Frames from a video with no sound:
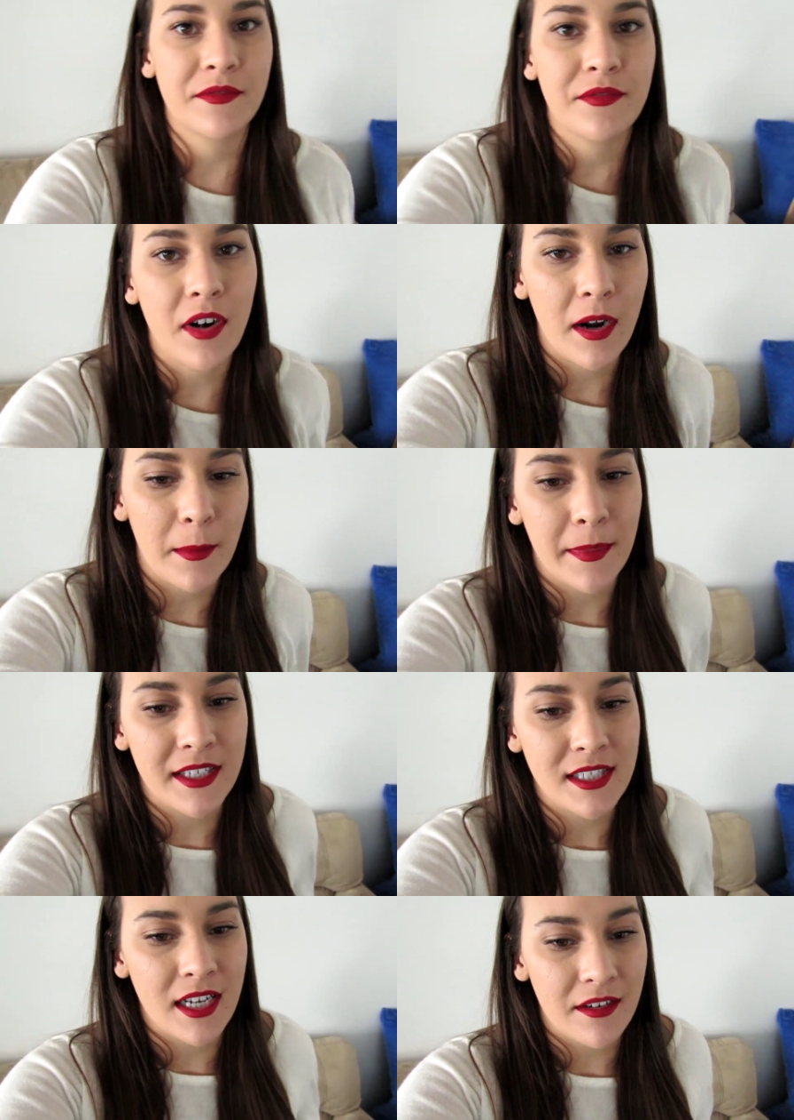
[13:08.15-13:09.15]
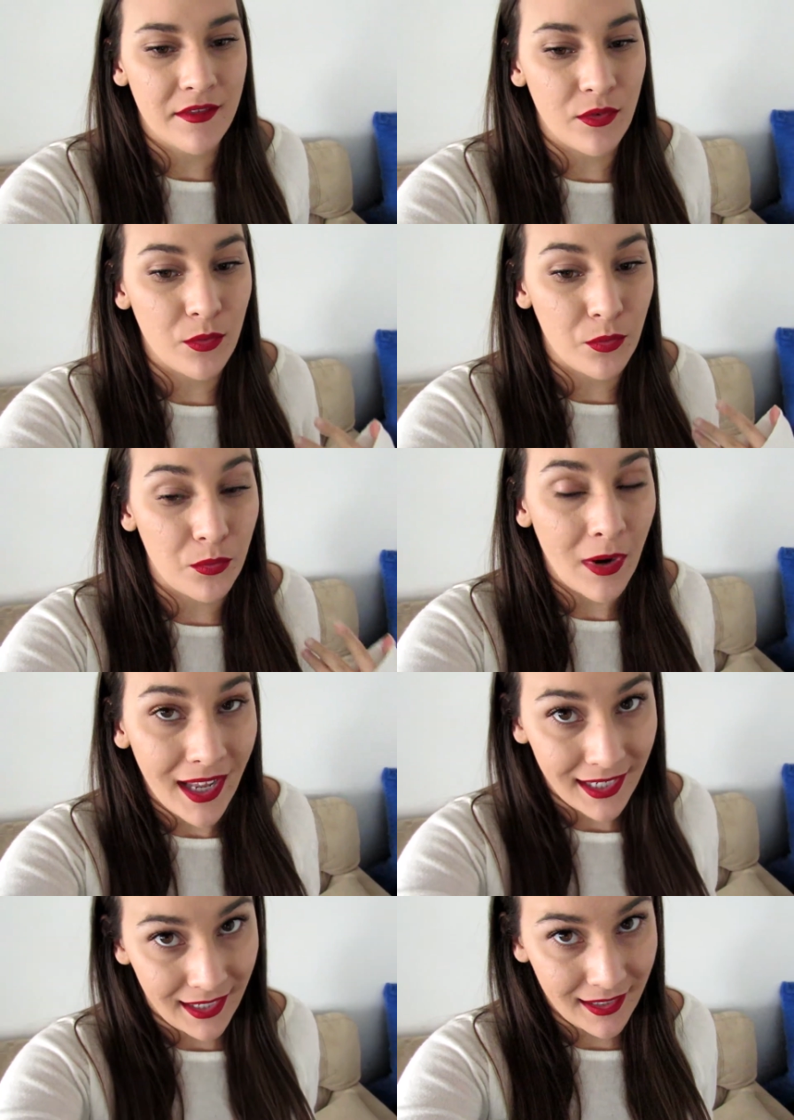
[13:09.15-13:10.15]
from the day of the
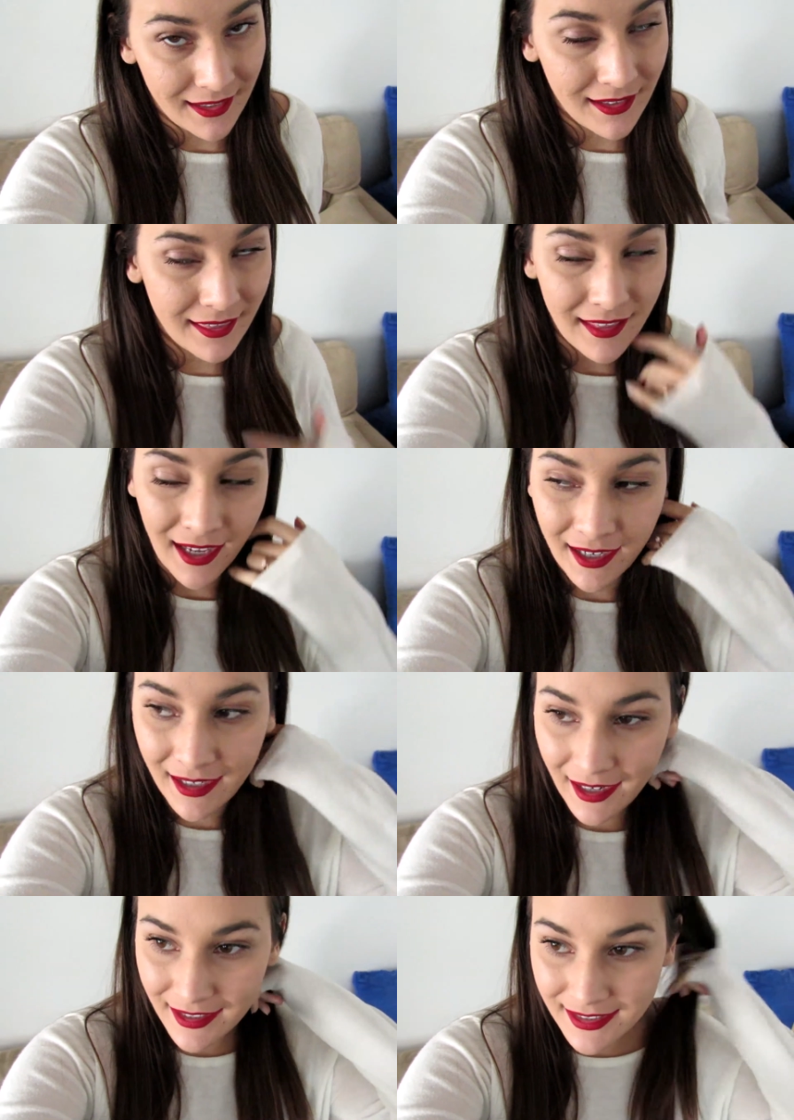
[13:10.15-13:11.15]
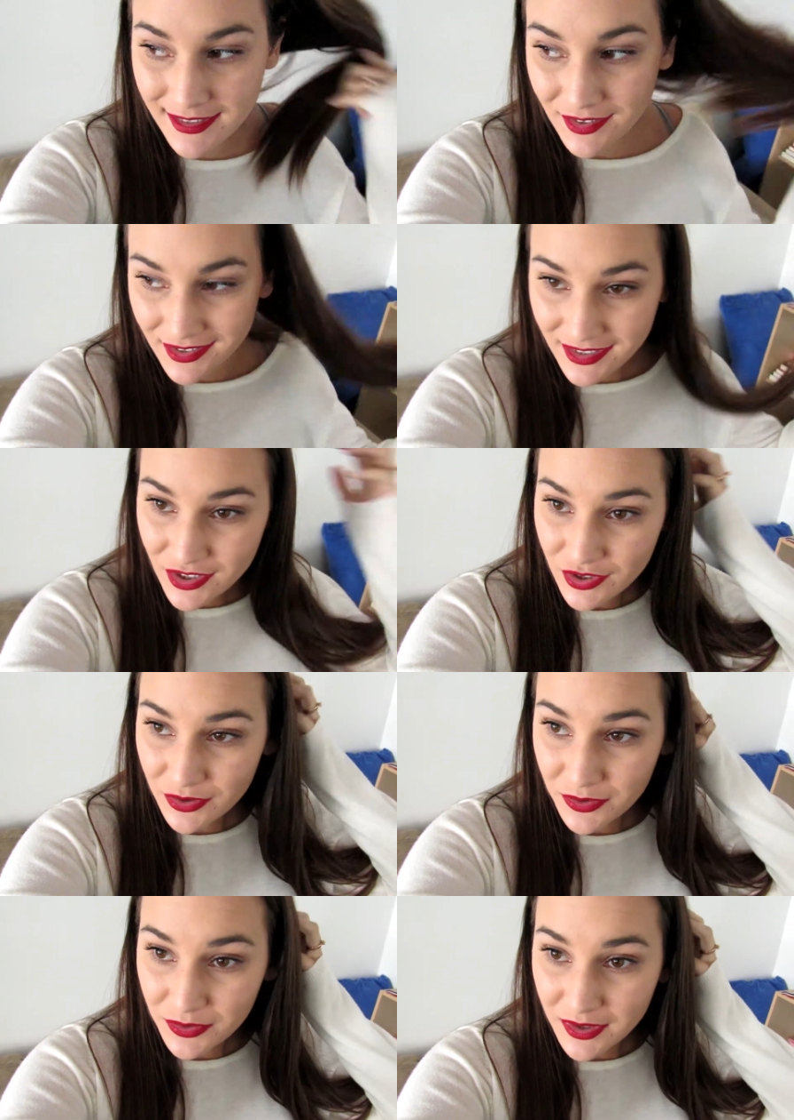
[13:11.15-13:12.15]
wedding that I still need
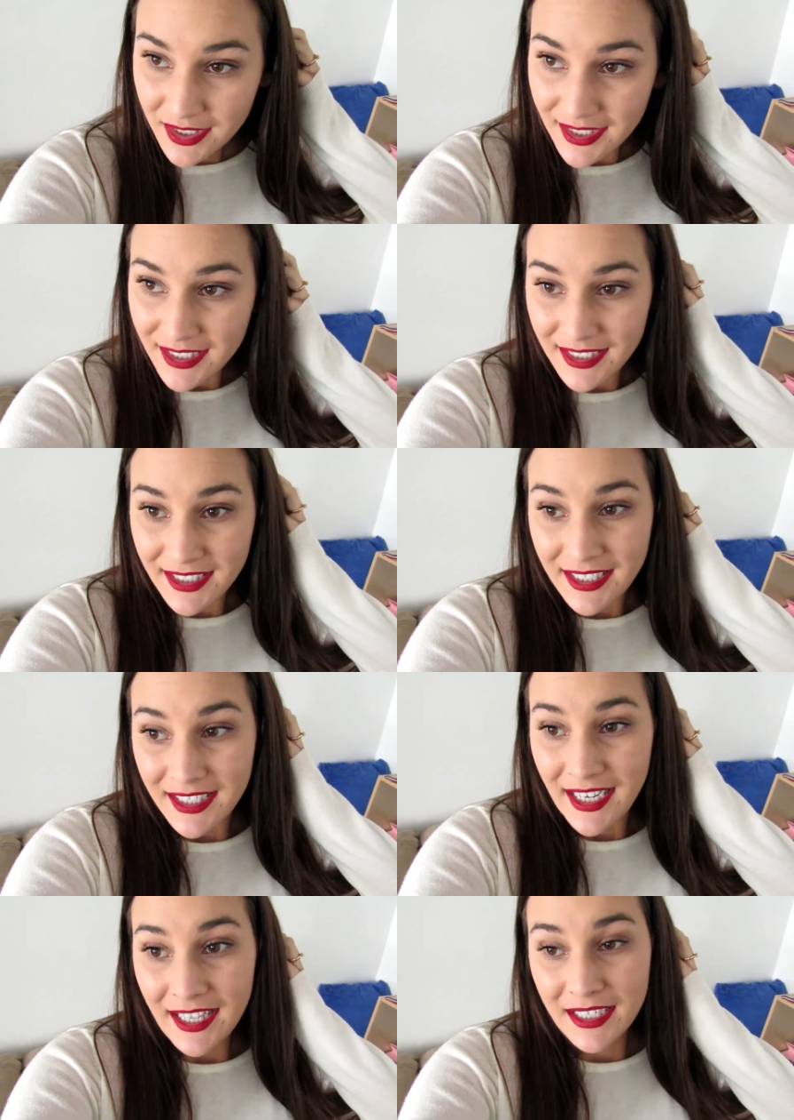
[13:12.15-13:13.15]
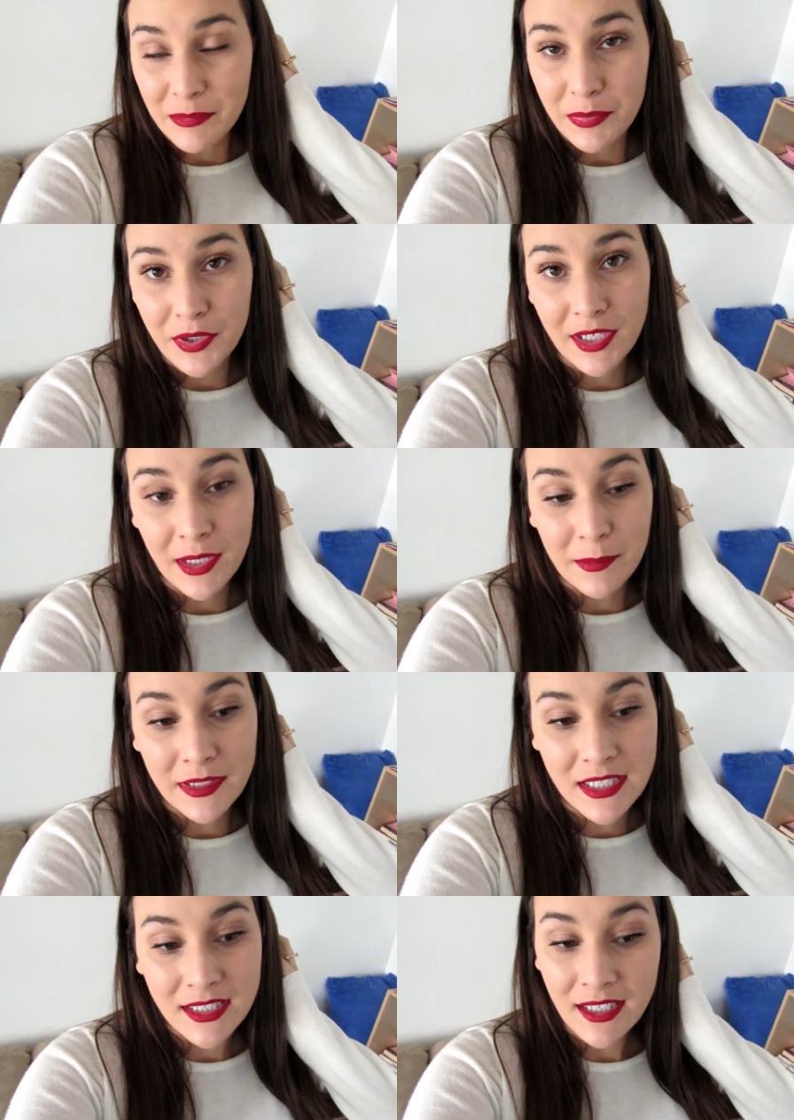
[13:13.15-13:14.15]
to edit and put up
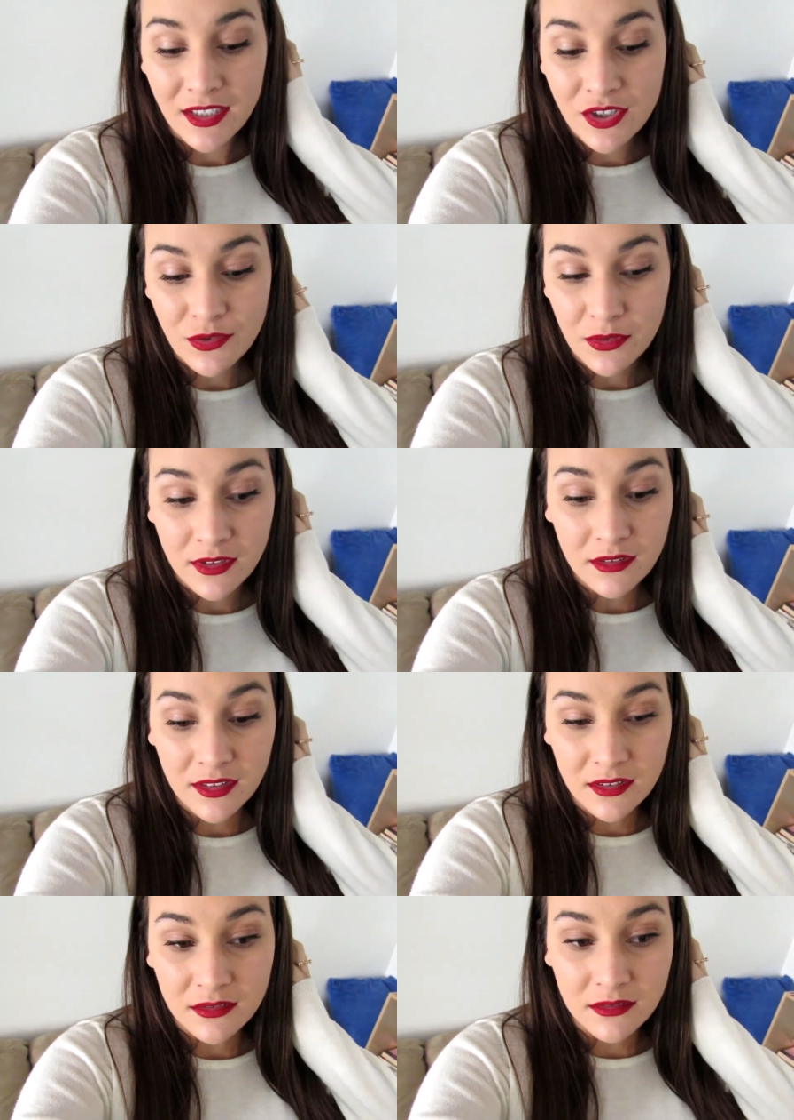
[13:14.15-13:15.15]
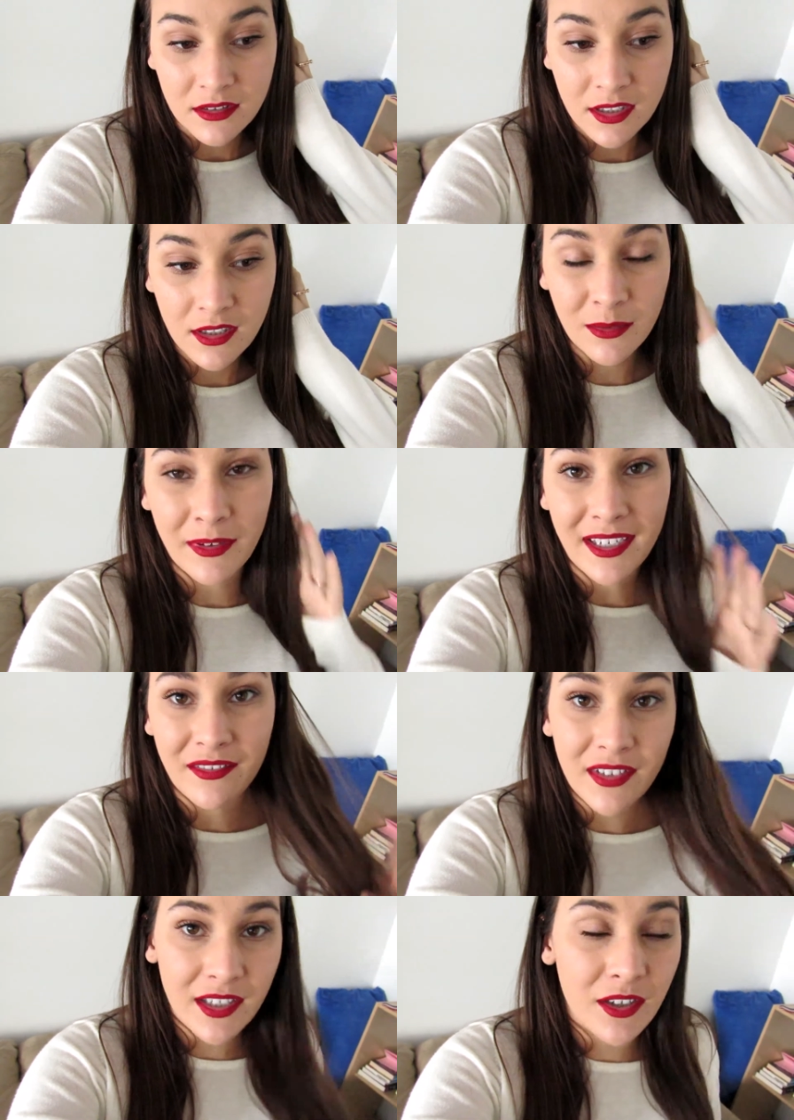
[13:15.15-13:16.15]
as like a short little wedding
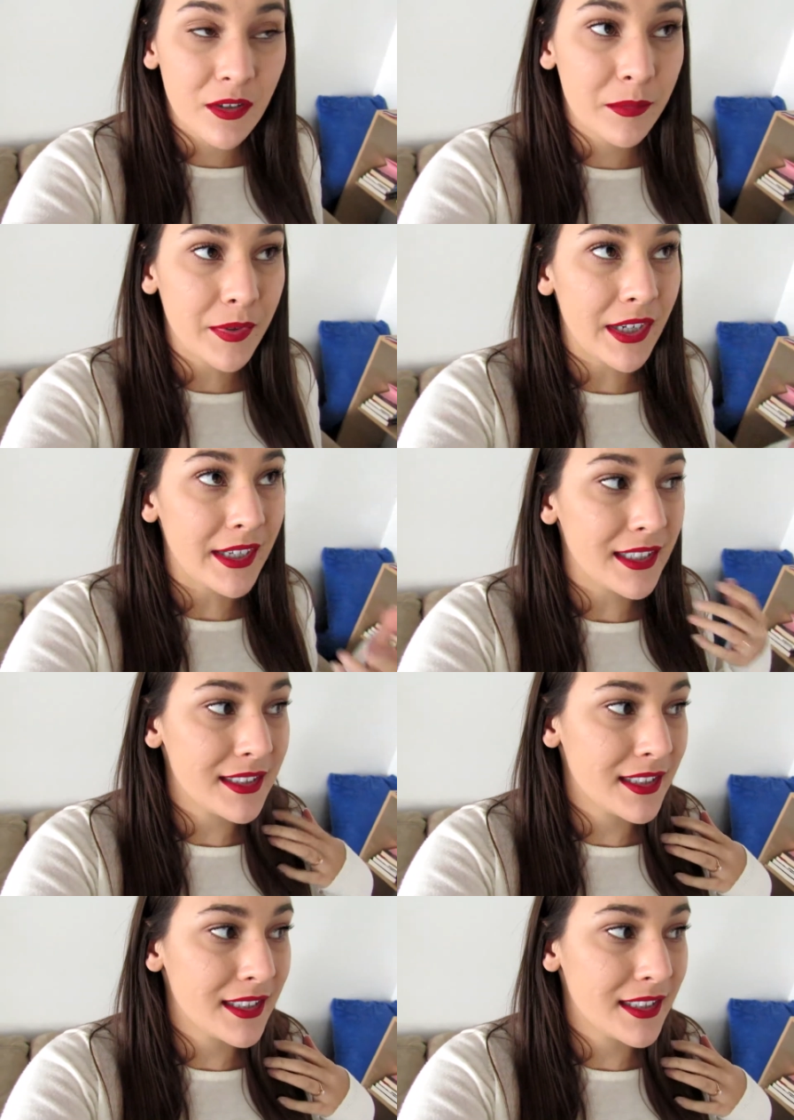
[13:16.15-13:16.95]
video, but